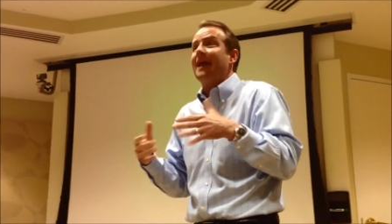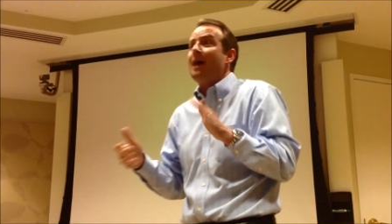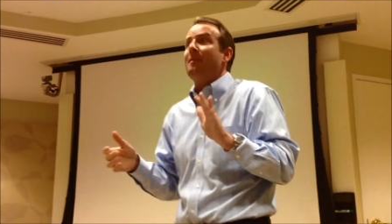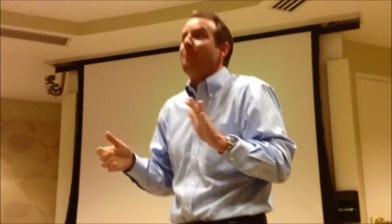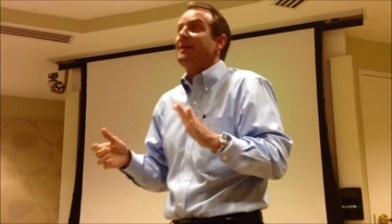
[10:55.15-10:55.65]
and
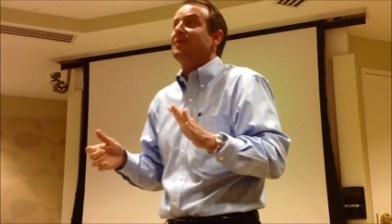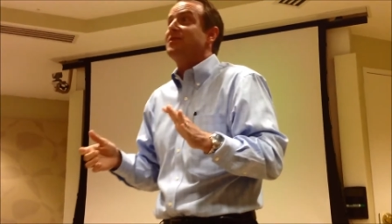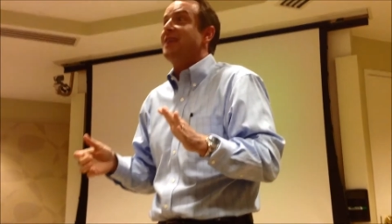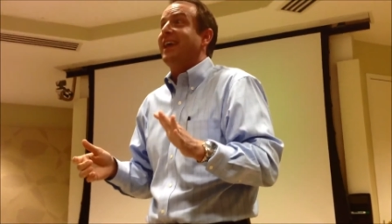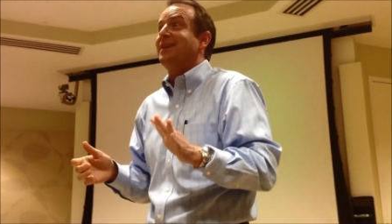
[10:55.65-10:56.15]
I'm up here
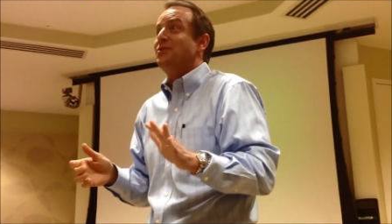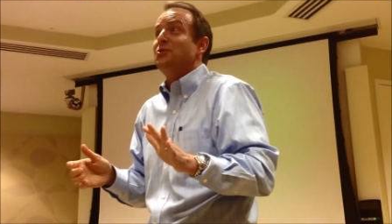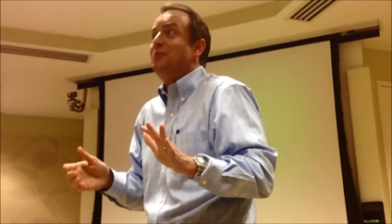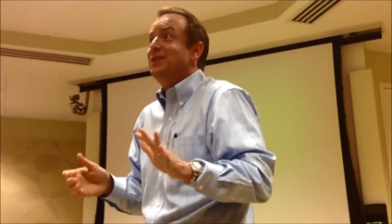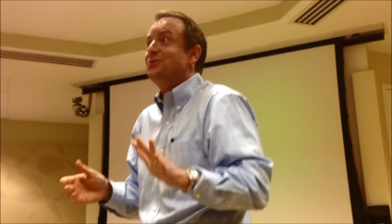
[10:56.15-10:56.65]
saying,
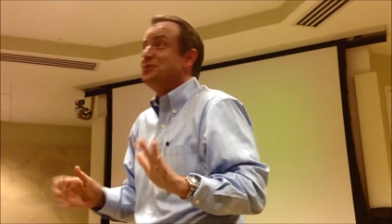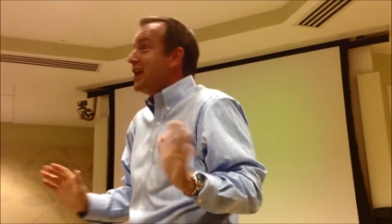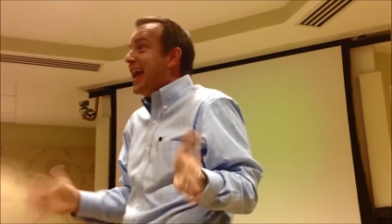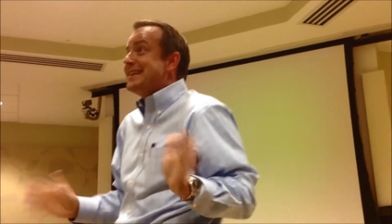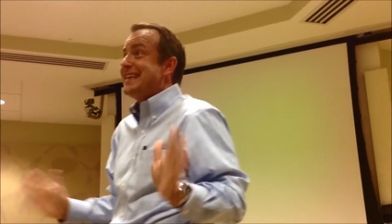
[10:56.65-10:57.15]
do a little
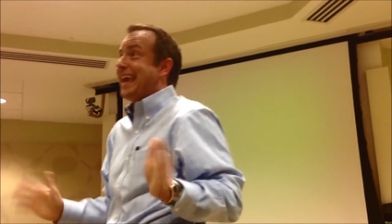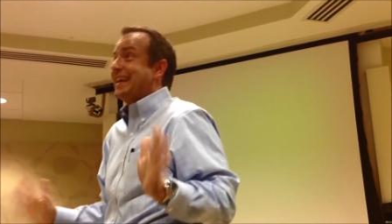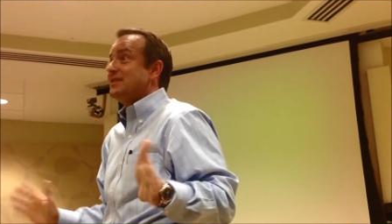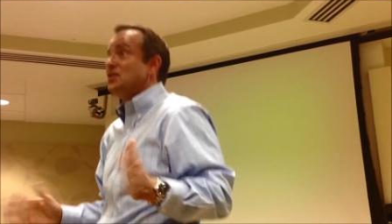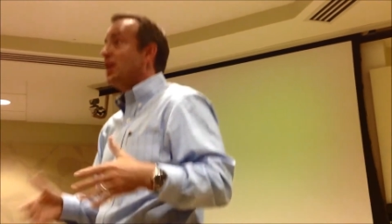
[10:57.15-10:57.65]
jazz
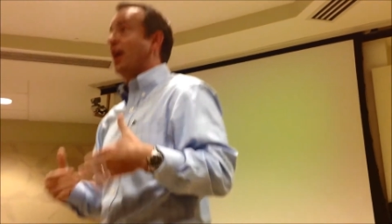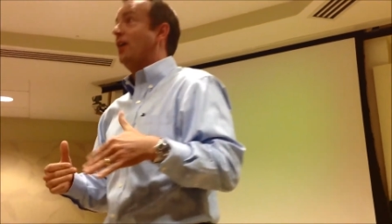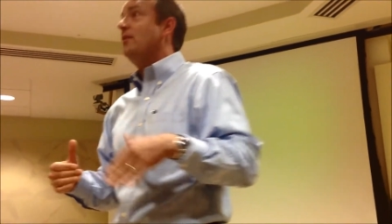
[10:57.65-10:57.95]
hands, you know.